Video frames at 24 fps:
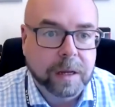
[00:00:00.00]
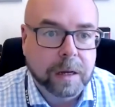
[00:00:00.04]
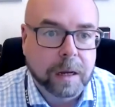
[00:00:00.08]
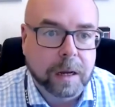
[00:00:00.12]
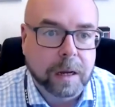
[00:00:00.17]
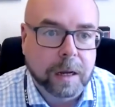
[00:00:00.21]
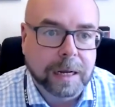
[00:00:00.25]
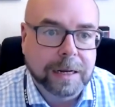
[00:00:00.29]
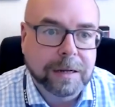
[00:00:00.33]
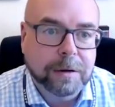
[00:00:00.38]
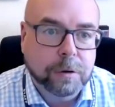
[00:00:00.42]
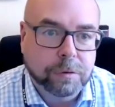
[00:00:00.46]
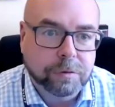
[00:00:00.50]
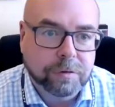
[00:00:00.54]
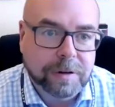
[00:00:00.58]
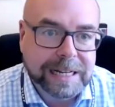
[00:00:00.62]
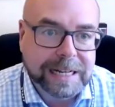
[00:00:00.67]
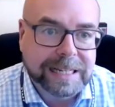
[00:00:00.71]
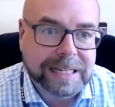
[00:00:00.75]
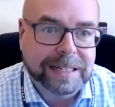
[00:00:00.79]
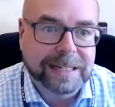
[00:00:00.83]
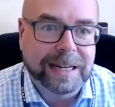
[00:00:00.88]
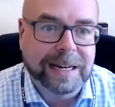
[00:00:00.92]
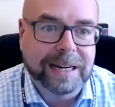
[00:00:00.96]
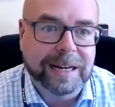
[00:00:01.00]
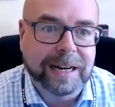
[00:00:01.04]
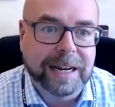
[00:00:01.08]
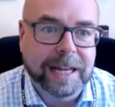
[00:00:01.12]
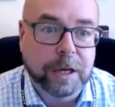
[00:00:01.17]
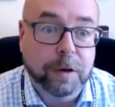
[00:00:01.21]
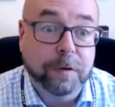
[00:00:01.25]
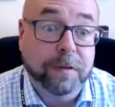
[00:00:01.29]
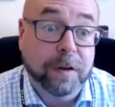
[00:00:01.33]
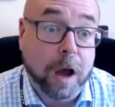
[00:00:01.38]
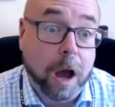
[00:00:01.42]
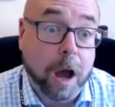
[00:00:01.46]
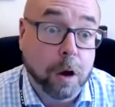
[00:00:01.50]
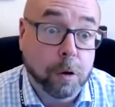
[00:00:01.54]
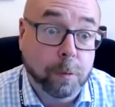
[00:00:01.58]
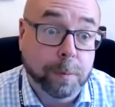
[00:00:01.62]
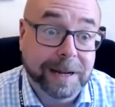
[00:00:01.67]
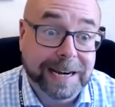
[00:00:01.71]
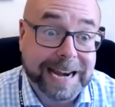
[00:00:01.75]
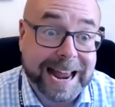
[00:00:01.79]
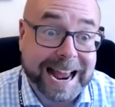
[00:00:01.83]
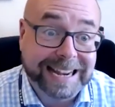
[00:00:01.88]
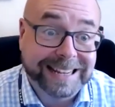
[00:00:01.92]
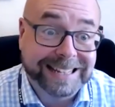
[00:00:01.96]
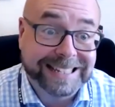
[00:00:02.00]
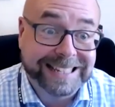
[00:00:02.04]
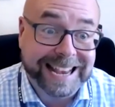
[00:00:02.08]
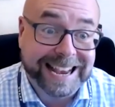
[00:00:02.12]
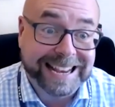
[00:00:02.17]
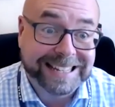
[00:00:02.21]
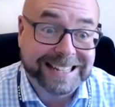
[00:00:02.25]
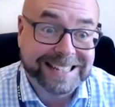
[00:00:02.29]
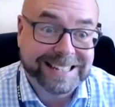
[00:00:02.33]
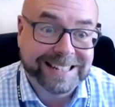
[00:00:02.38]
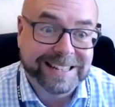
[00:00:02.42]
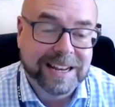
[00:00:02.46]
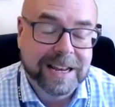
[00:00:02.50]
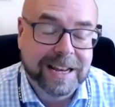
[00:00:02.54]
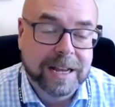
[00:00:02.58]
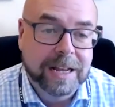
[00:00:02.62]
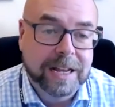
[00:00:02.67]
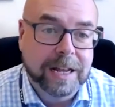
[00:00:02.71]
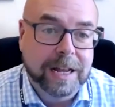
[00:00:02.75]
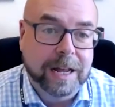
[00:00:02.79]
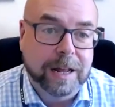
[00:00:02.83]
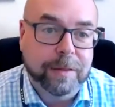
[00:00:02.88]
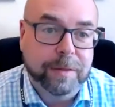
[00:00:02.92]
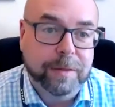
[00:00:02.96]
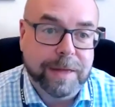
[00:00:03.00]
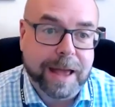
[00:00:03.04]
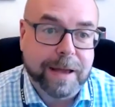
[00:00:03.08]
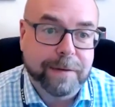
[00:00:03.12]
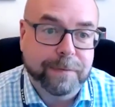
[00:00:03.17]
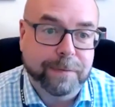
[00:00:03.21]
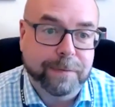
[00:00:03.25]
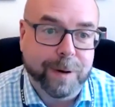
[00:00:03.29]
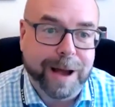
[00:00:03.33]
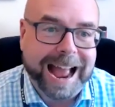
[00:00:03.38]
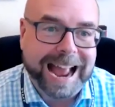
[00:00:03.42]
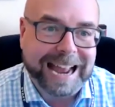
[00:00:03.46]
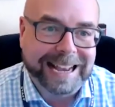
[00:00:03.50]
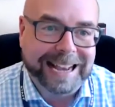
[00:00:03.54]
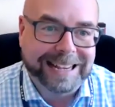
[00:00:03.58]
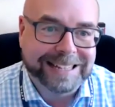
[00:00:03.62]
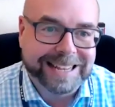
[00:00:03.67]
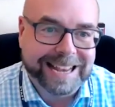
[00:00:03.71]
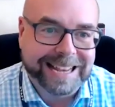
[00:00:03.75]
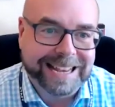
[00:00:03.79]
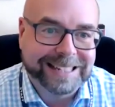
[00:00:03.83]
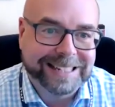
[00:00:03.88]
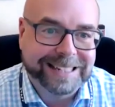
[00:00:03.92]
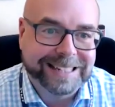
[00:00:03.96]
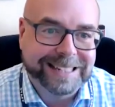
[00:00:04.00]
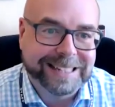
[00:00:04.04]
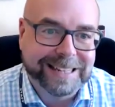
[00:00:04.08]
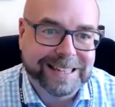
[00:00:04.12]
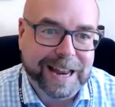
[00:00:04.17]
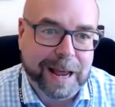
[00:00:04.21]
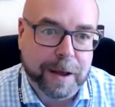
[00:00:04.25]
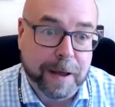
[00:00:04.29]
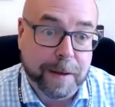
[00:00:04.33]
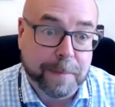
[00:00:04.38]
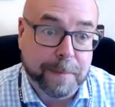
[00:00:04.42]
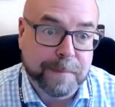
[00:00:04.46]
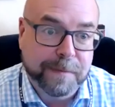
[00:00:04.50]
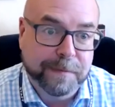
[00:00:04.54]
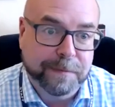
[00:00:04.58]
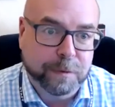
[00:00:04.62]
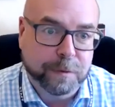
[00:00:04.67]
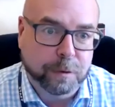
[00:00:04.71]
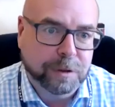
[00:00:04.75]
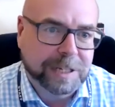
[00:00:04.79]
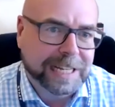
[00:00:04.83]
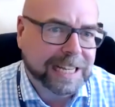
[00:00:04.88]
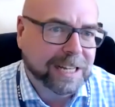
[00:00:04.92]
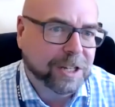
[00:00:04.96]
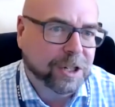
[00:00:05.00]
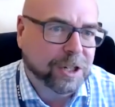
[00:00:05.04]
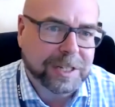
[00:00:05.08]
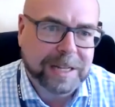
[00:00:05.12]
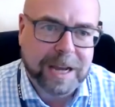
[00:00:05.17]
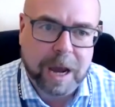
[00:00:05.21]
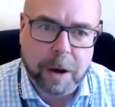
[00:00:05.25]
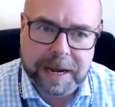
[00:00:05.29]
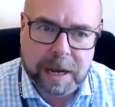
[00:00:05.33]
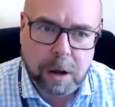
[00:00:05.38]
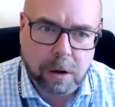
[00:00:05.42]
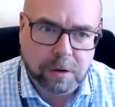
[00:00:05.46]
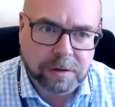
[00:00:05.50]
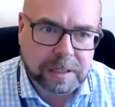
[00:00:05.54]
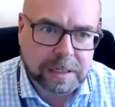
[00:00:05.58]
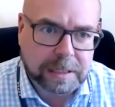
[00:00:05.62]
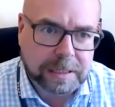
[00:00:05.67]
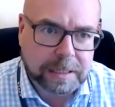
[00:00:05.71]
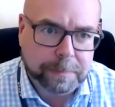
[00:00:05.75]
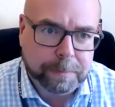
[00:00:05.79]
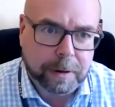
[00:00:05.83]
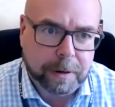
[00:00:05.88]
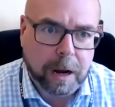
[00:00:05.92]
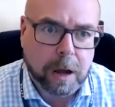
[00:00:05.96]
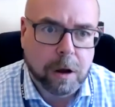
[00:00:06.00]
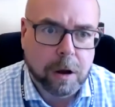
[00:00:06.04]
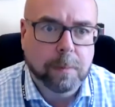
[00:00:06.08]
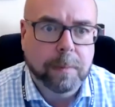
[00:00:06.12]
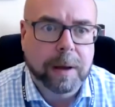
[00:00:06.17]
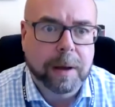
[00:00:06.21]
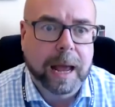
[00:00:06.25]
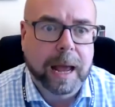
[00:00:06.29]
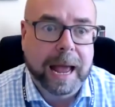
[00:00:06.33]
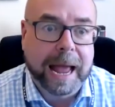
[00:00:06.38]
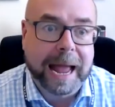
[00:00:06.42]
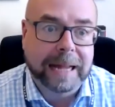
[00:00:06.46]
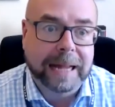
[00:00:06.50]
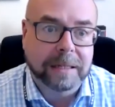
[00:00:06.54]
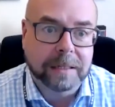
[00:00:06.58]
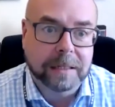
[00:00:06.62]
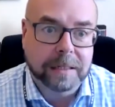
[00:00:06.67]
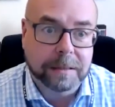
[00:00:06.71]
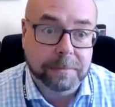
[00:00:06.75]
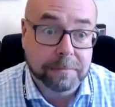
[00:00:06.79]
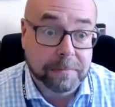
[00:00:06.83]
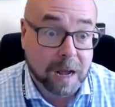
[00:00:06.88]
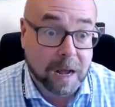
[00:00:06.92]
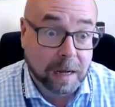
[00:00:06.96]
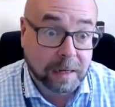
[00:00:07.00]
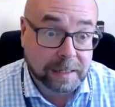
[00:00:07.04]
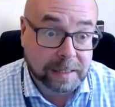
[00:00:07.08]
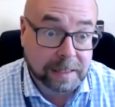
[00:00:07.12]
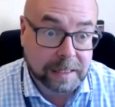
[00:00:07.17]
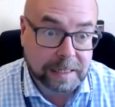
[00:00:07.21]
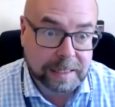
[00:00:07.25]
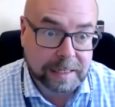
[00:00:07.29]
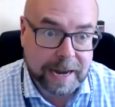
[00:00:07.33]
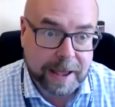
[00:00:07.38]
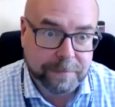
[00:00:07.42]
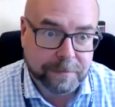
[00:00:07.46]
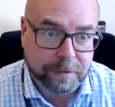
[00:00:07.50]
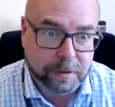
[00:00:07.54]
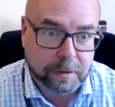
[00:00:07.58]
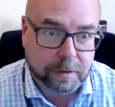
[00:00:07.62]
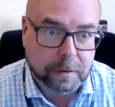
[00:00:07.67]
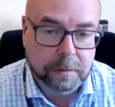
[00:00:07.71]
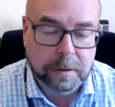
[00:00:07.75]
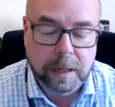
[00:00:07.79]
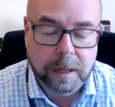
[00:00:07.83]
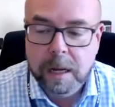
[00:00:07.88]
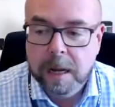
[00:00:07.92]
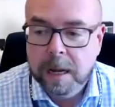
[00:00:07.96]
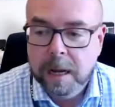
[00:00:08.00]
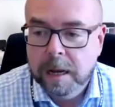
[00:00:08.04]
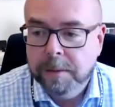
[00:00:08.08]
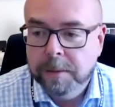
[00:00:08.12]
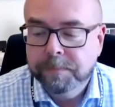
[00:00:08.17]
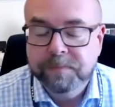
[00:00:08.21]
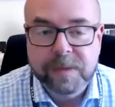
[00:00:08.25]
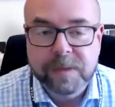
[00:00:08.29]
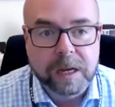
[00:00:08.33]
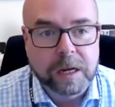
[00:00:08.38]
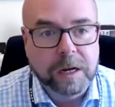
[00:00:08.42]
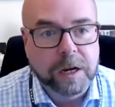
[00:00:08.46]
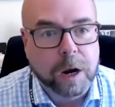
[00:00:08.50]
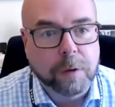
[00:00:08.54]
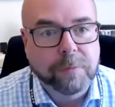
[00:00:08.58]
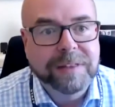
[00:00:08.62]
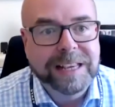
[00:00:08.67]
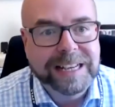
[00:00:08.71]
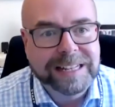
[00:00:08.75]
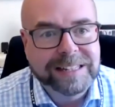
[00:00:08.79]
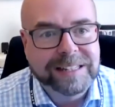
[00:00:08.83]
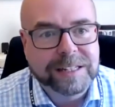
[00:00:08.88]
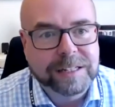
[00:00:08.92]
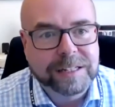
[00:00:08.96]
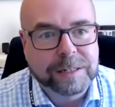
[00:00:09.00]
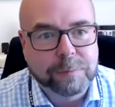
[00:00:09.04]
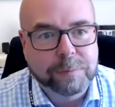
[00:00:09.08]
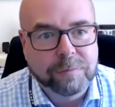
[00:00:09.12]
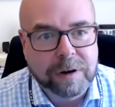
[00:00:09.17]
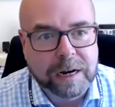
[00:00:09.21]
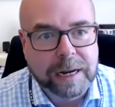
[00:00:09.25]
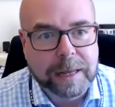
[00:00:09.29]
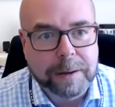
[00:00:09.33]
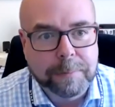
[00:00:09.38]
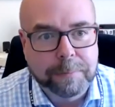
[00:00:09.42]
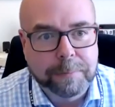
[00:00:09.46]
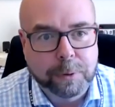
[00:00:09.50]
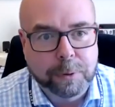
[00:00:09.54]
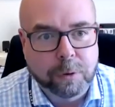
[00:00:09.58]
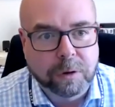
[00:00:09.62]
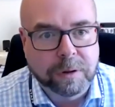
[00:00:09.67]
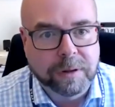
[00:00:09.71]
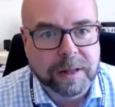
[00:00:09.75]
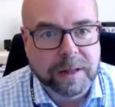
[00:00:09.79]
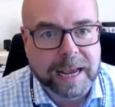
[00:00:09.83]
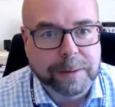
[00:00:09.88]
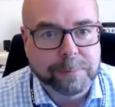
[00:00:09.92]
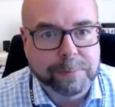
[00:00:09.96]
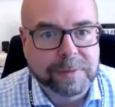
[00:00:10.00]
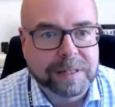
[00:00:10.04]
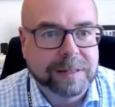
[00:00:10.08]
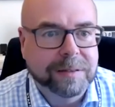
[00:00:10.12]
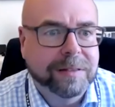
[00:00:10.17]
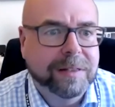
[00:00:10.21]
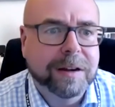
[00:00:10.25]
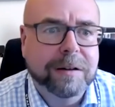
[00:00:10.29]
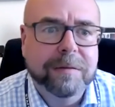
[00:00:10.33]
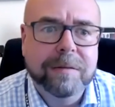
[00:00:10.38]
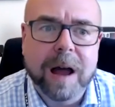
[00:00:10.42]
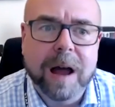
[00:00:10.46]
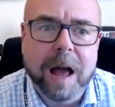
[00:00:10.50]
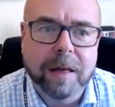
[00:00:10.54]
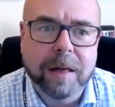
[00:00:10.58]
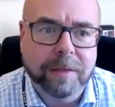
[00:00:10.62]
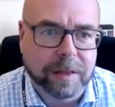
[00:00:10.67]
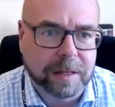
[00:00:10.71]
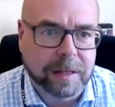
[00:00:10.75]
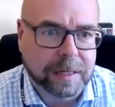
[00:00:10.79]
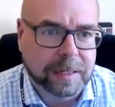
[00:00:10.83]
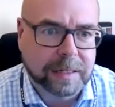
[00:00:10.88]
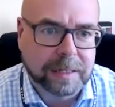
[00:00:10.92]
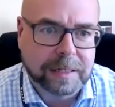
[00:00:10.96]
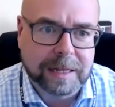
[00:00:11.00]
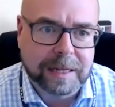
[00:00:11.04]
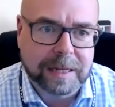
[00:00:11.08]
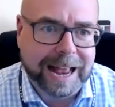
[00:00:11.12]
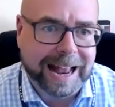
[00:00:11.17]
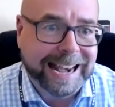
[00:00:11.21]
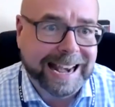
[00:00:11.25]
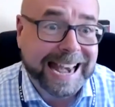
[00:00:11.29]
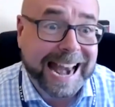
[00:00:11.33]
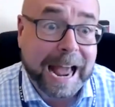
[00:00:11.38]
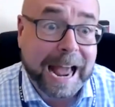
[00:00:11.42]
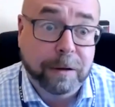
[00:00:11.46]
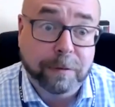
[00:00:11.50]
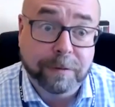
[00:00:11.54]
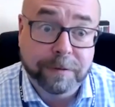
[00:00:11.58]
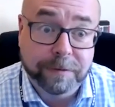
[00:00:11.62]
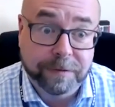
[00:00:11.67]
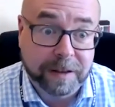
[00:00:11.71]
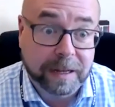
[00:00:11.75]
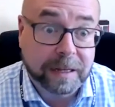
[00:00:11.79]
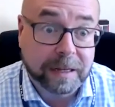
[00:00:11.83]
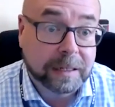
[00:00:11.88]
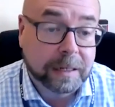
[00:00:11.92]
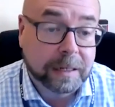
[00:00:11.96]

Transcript: increasingly you've got open access, and therefore access for teachers going on to diploma and to master's level. You know, these are some really important names. There are others, Laufer,